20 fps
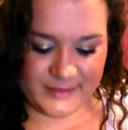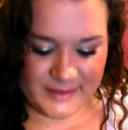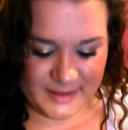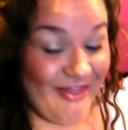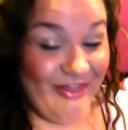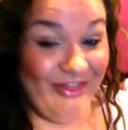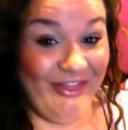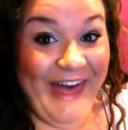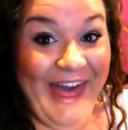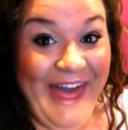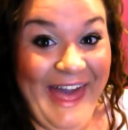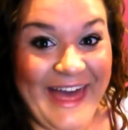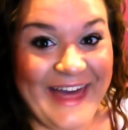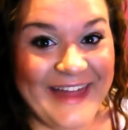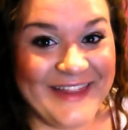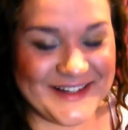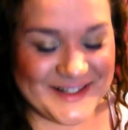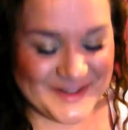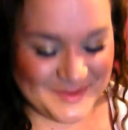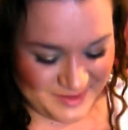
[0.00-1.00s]
And
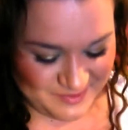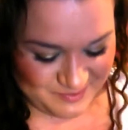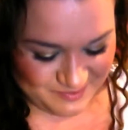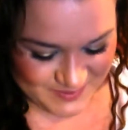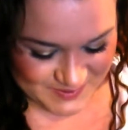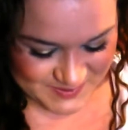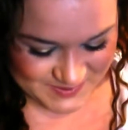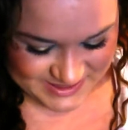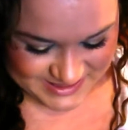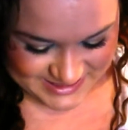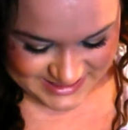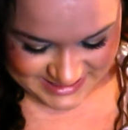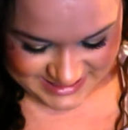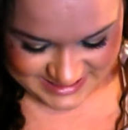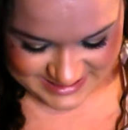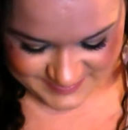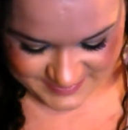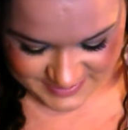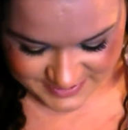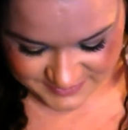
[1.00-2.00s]
then, this is what I'm most
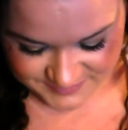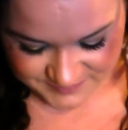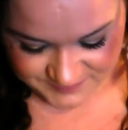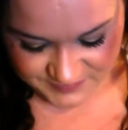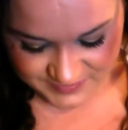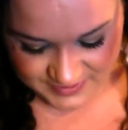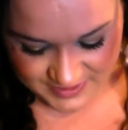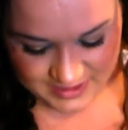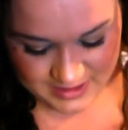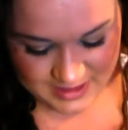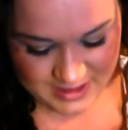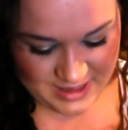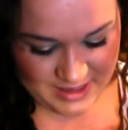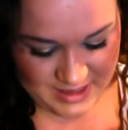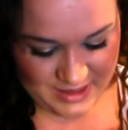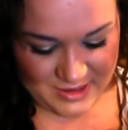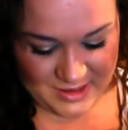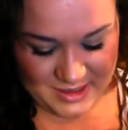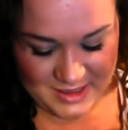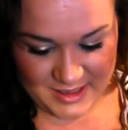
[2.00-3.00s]
excited about. I
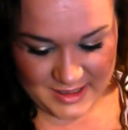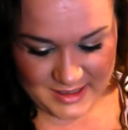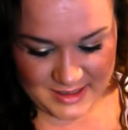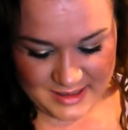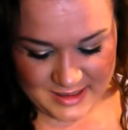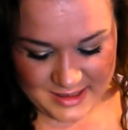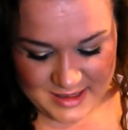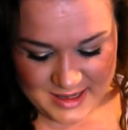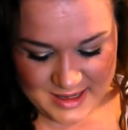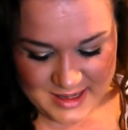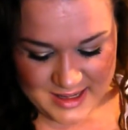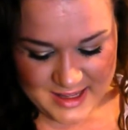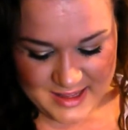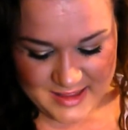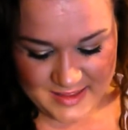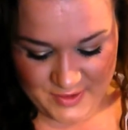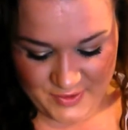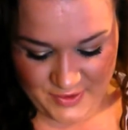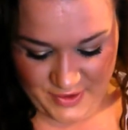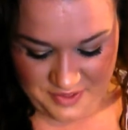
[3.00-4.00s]
got,
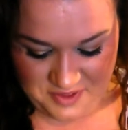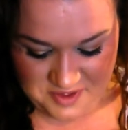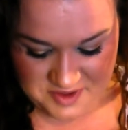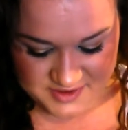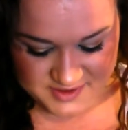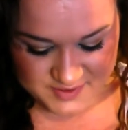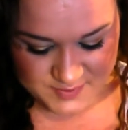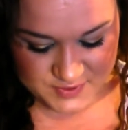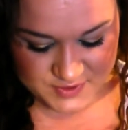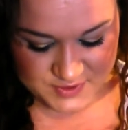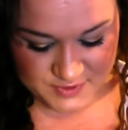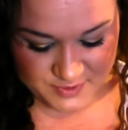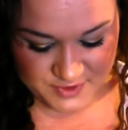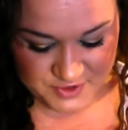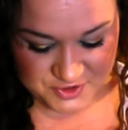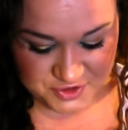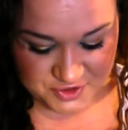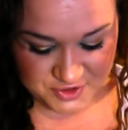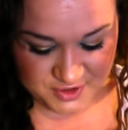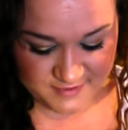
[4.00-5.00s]
okay, this was
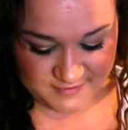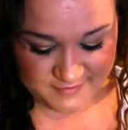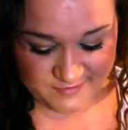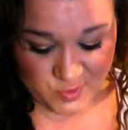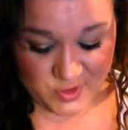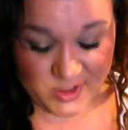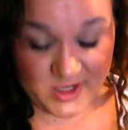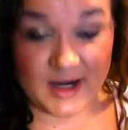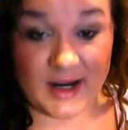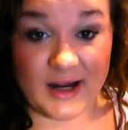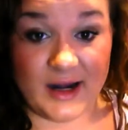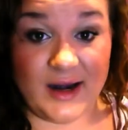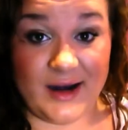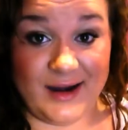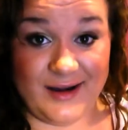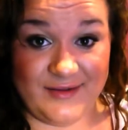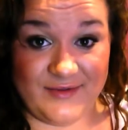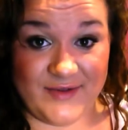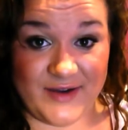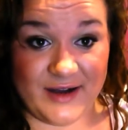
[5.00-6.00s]
originally
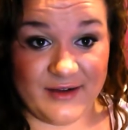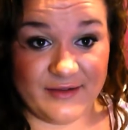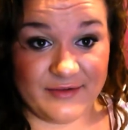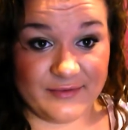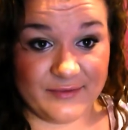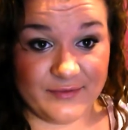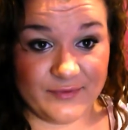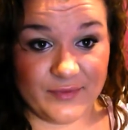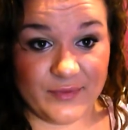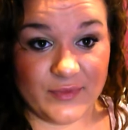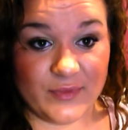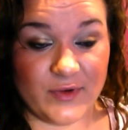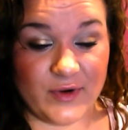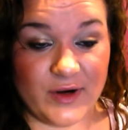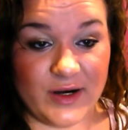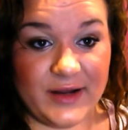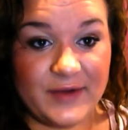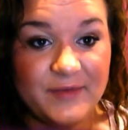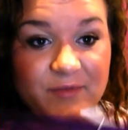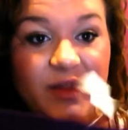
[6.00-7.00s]
$49.95.
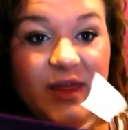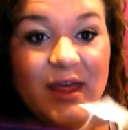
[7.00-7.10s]
Ready?